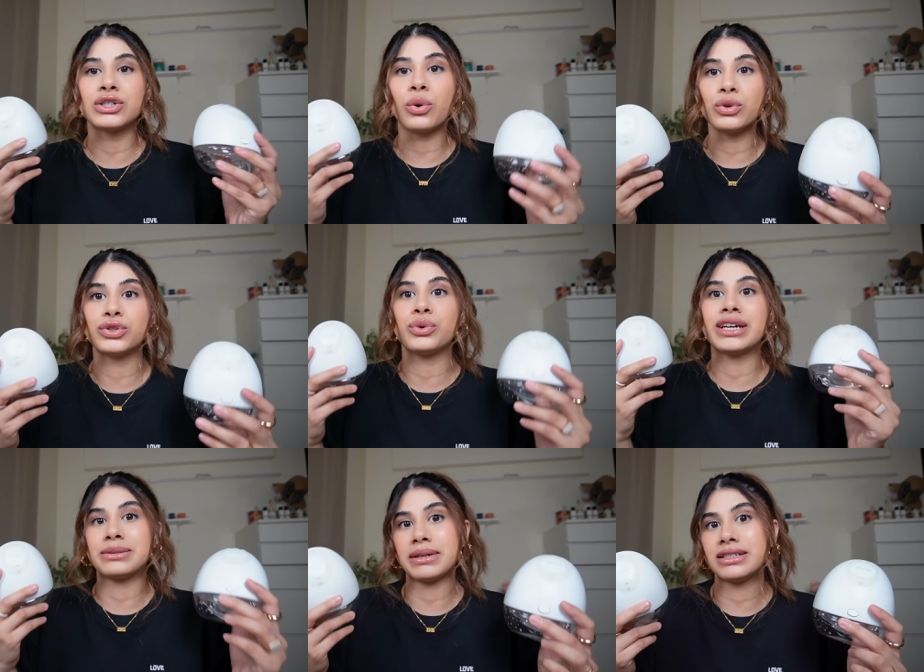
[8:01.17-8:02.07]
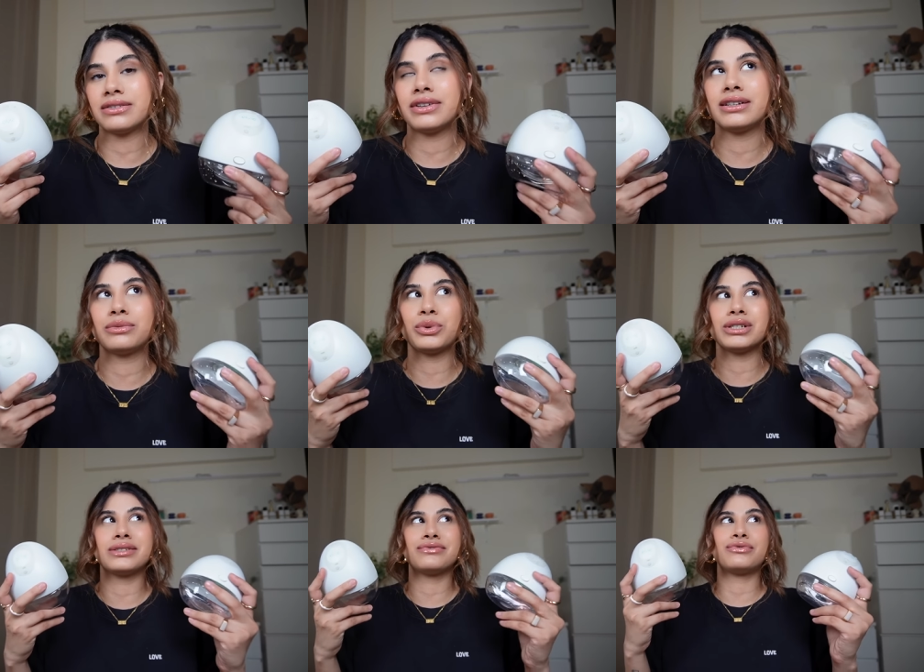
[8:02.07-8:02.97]
is also expensive. It
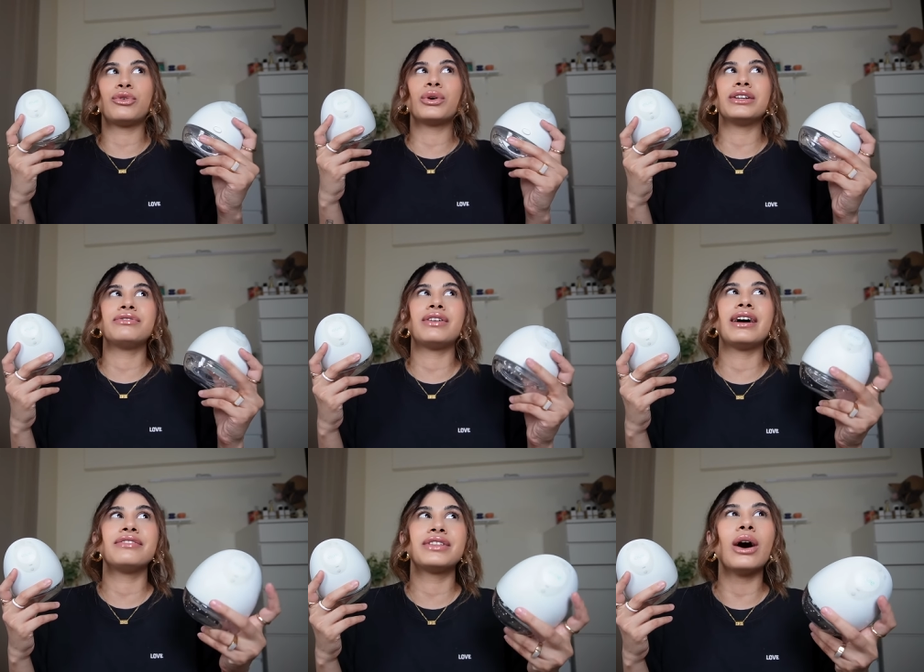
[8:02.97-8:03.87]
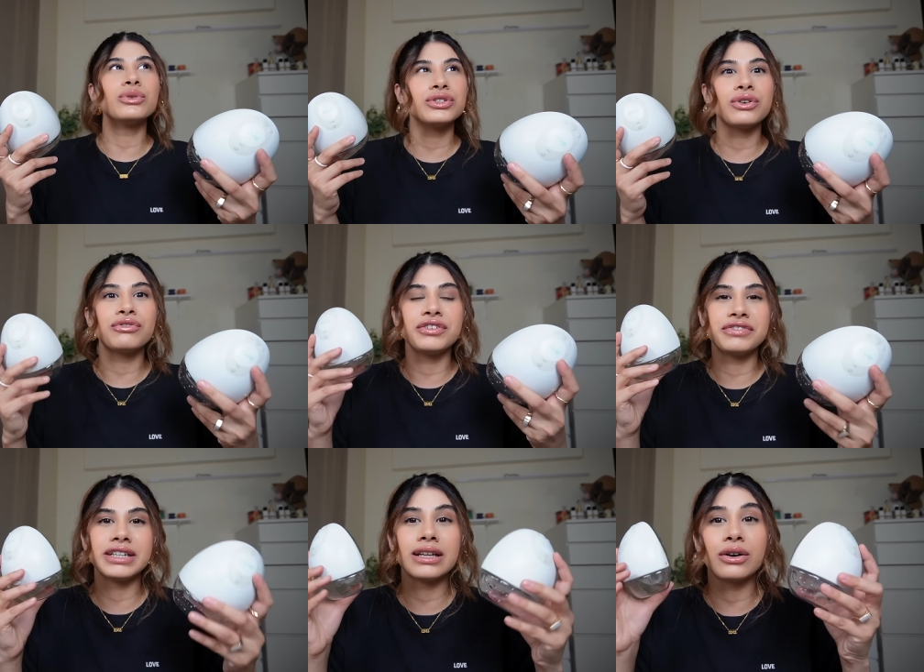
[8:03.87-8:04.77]
was 45,000 or
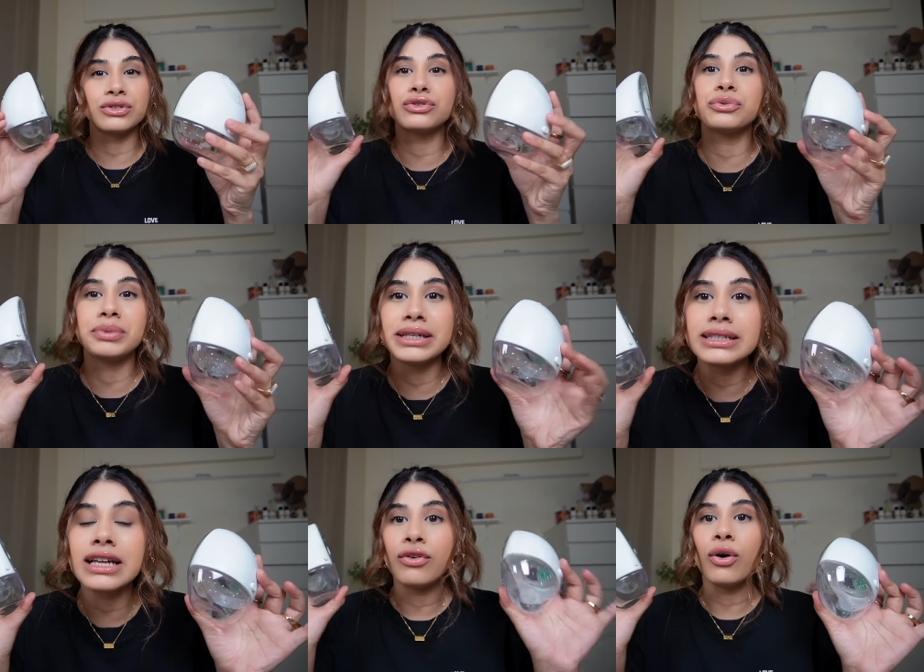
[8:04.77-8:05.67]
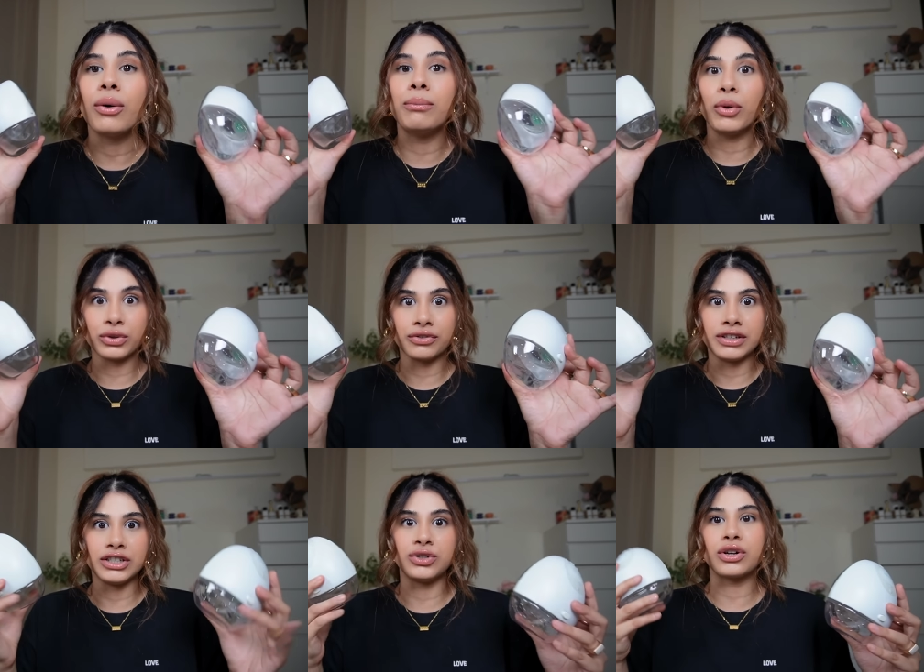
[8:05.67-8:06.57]
50,000 rupees for both of
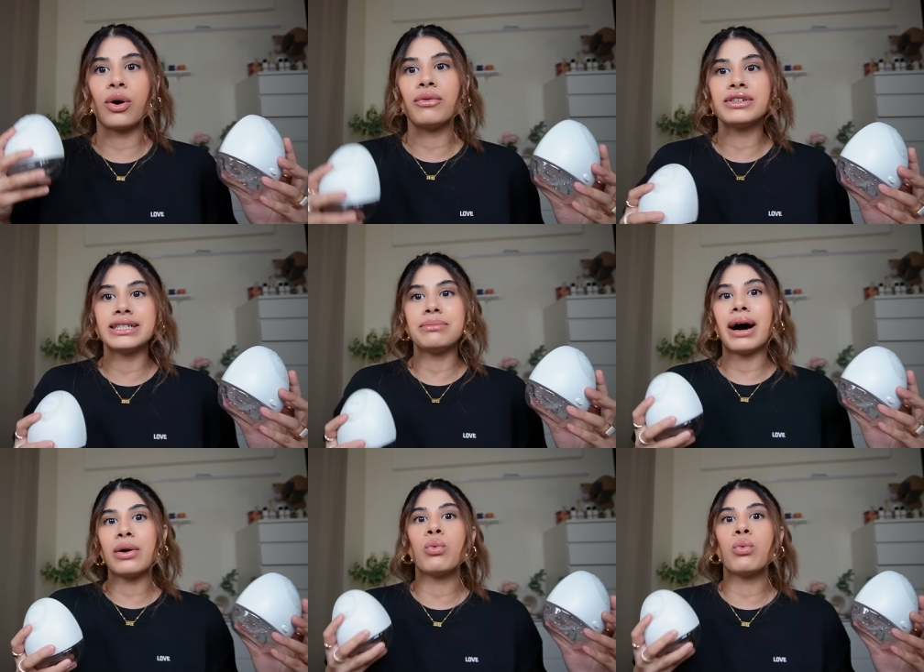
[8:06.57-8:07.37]
these. You can obviously buy